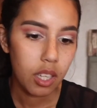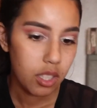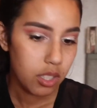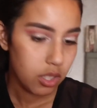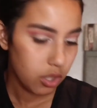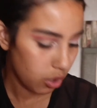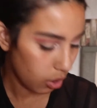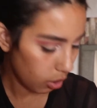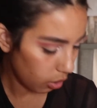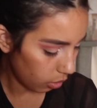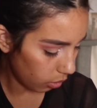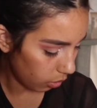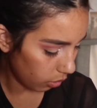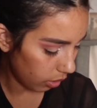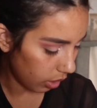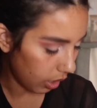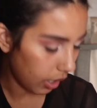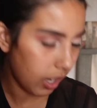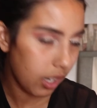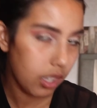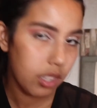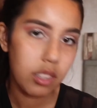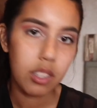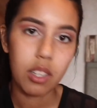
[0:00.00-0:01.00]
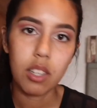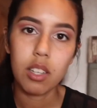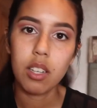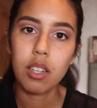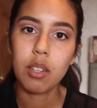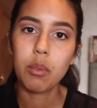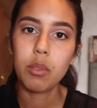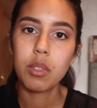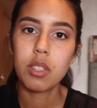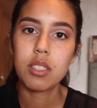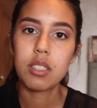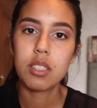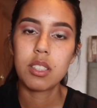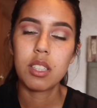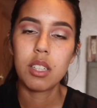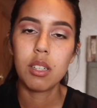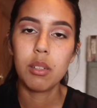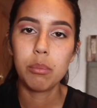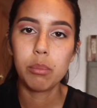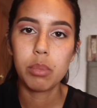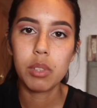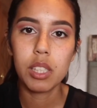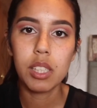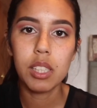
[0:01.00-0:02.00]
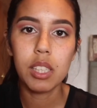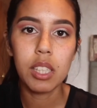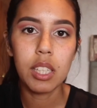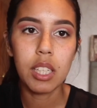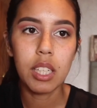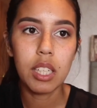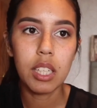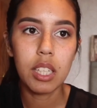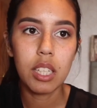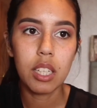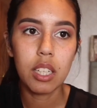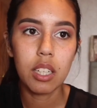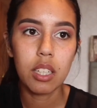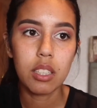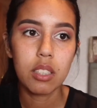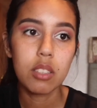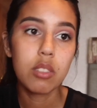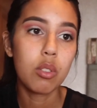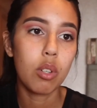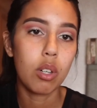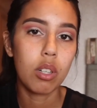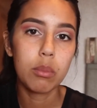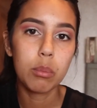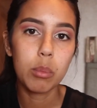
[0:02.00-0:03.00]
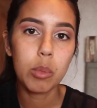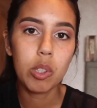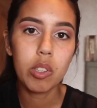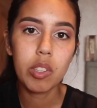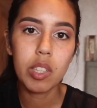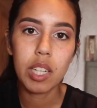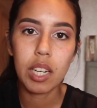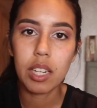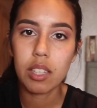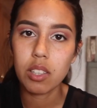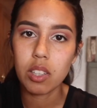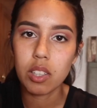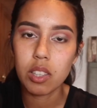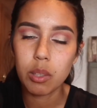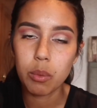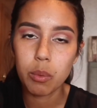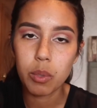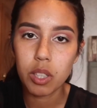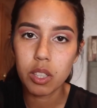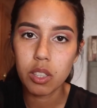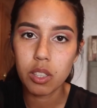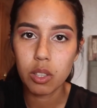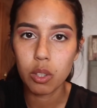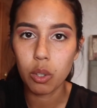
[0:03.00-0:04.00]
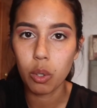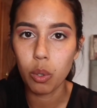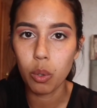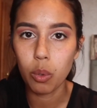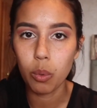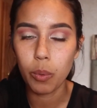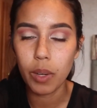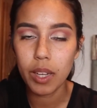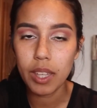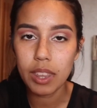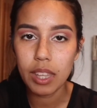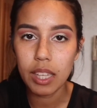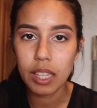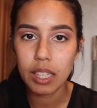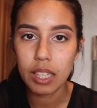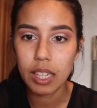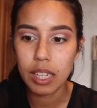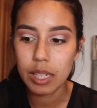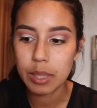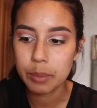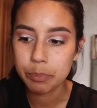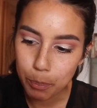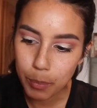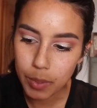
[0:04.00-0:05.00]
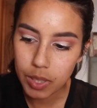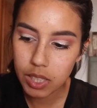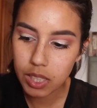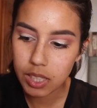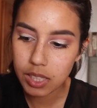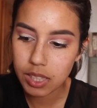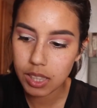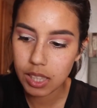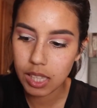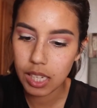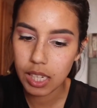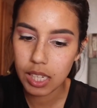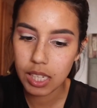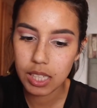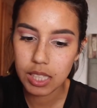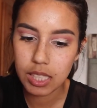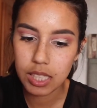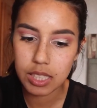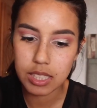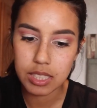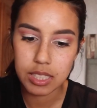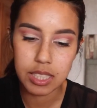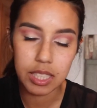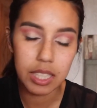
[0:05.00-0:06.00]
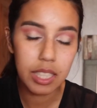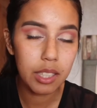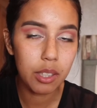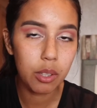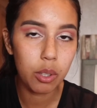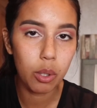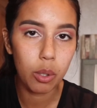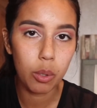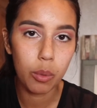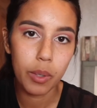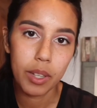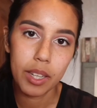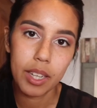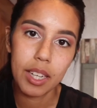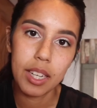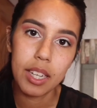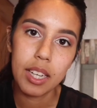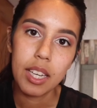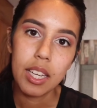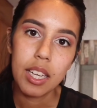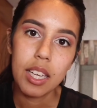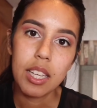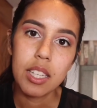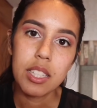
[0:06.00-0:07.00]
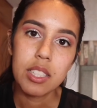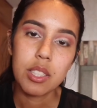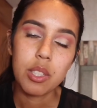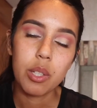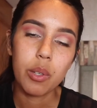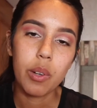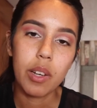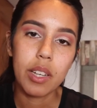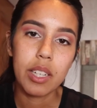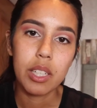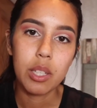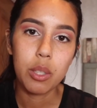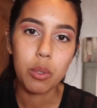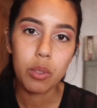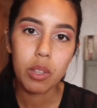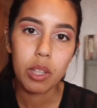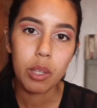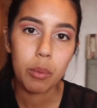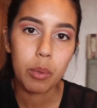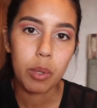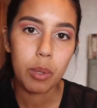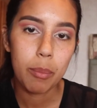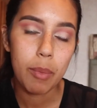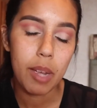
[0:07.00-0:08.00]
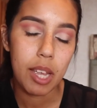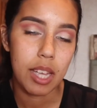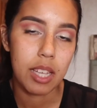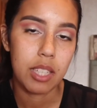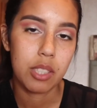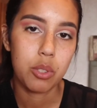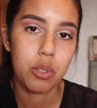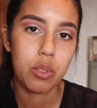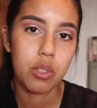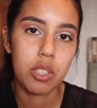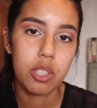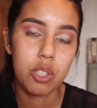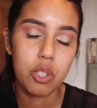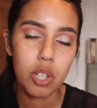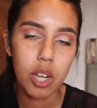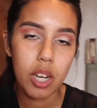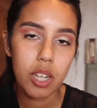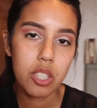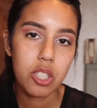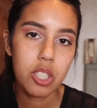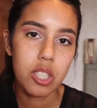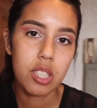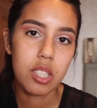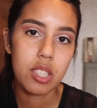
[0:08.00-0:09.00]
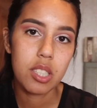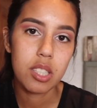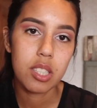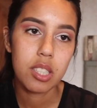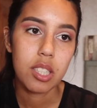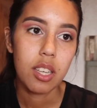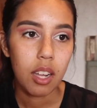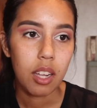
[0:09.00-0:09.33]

So I thought it was completely normal and I thought they were gonna go away that night, but they didn't go away, so I knew they were my actual contractions.